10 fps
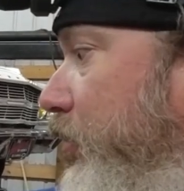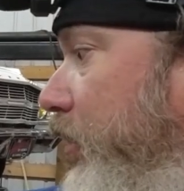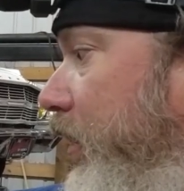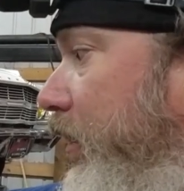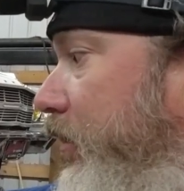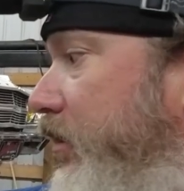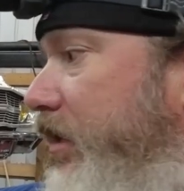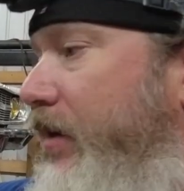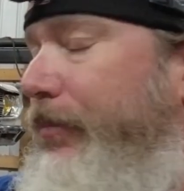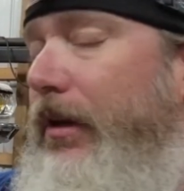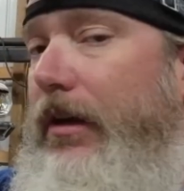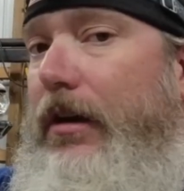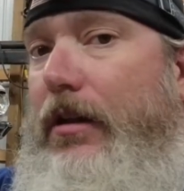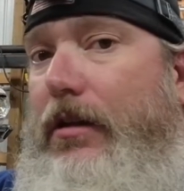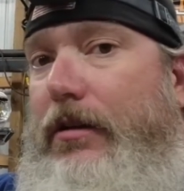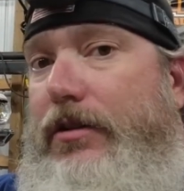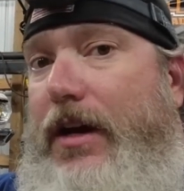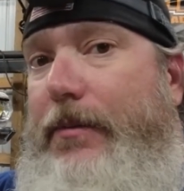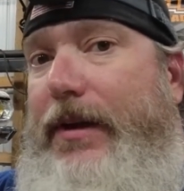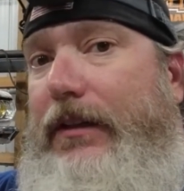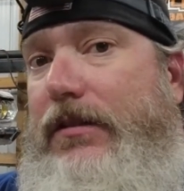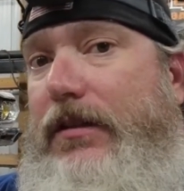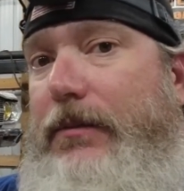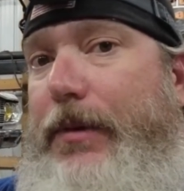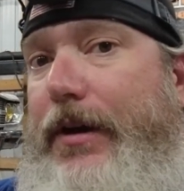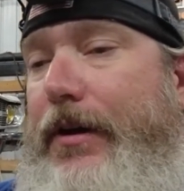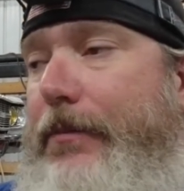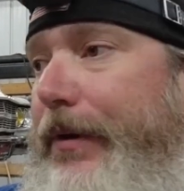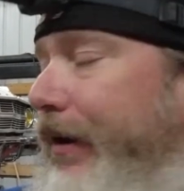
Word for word: We'll uh, just keep plugging along, try to make this thing better and